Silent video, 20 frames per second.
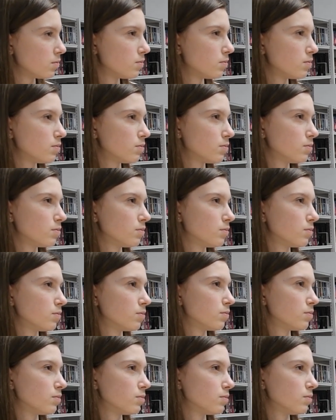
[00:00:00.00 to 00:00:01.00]

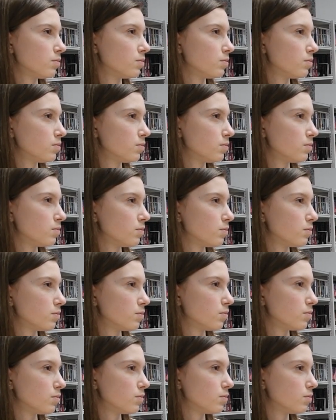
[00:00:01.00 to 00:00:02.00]

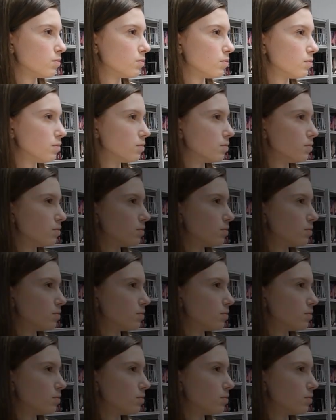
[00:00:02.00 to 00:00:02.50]
[no speech]